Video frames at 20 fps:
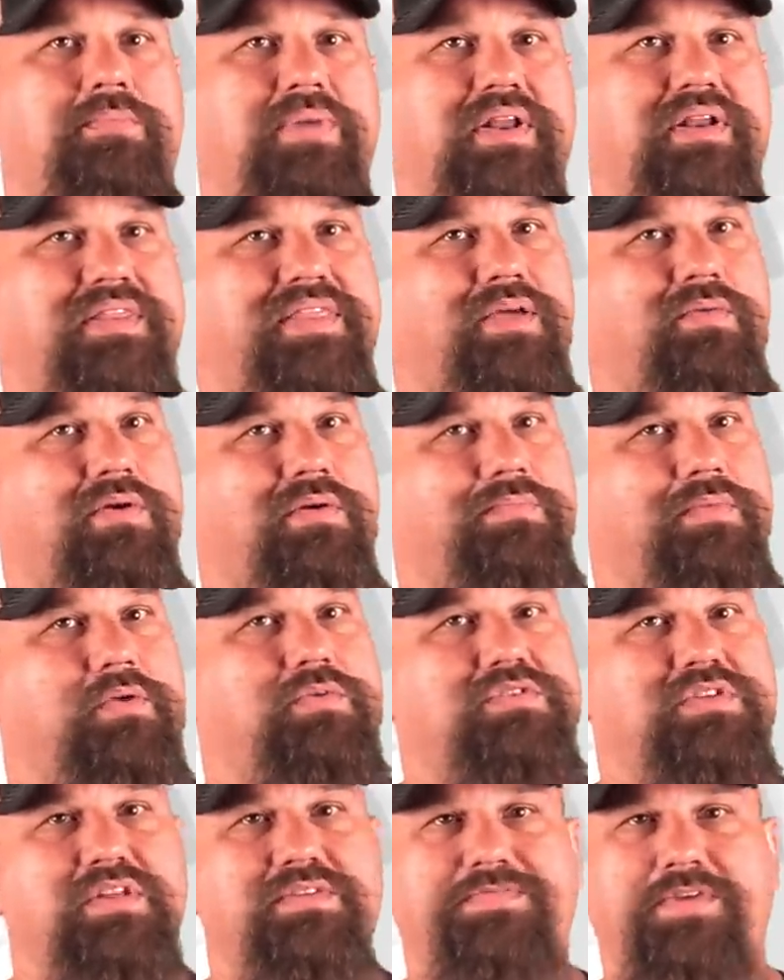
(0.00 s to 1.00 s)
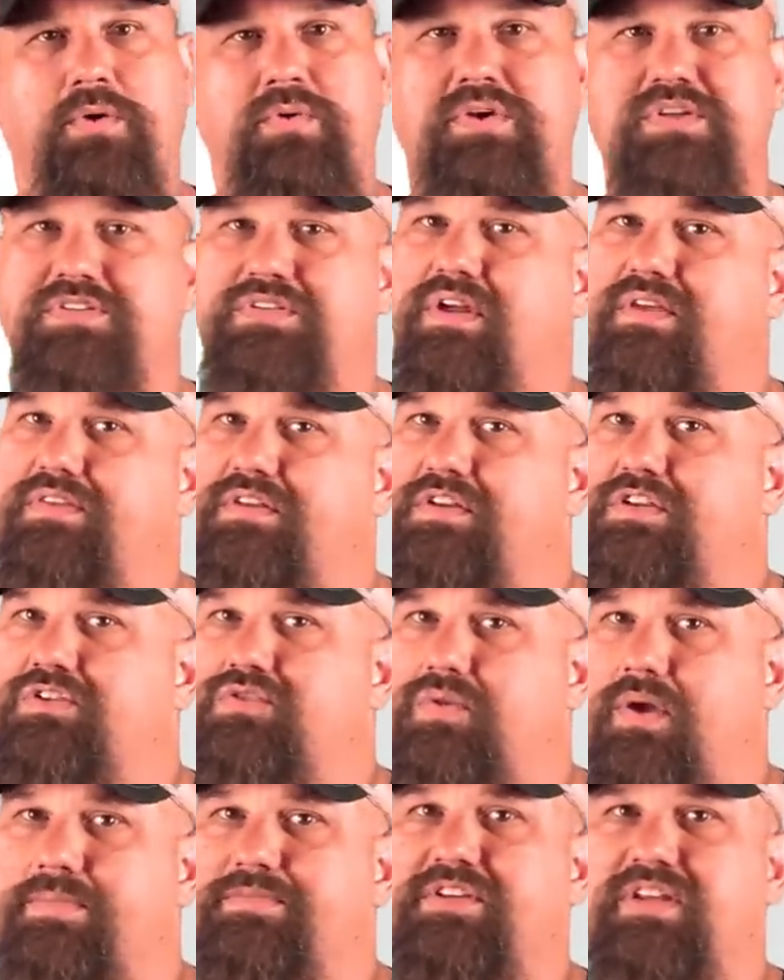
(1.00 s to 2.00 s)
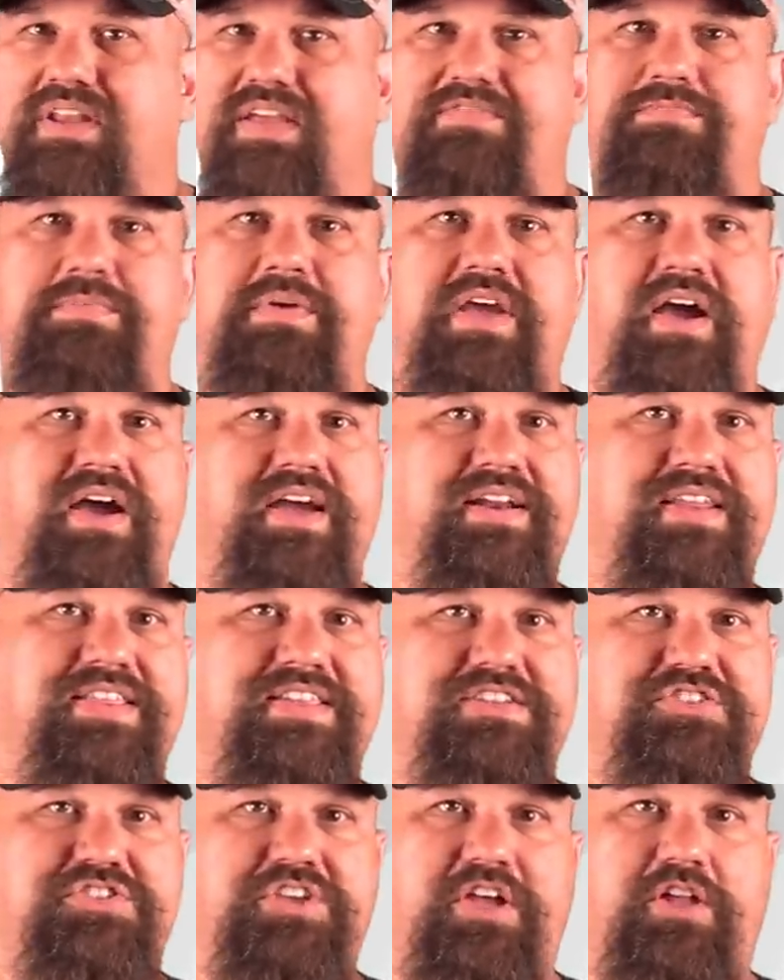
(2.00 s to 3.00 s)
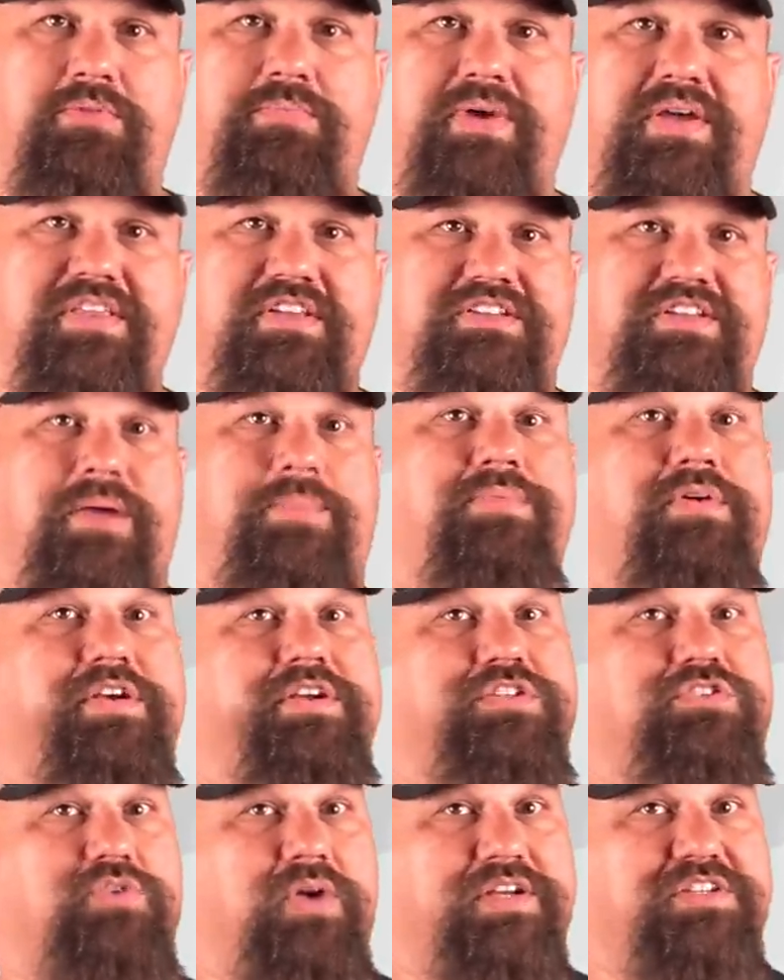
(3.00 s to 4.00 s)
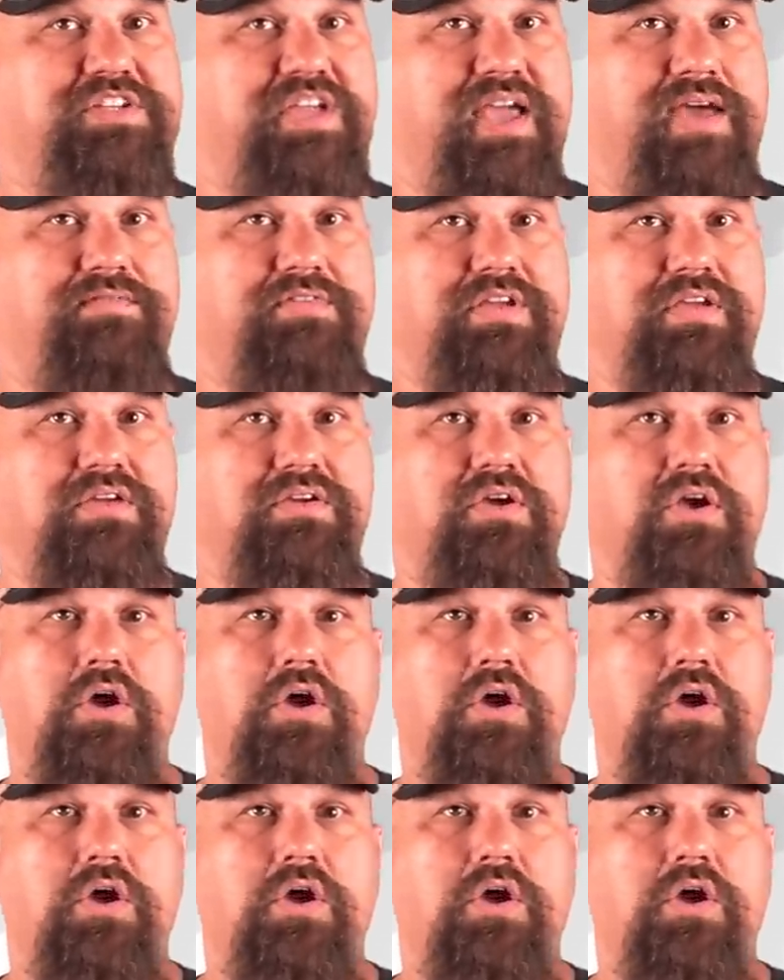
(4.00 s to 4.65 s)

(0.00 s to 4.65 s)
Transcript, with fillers: but they were mostly focused on the disruption left behind in the gel by the temporary stretch cavity.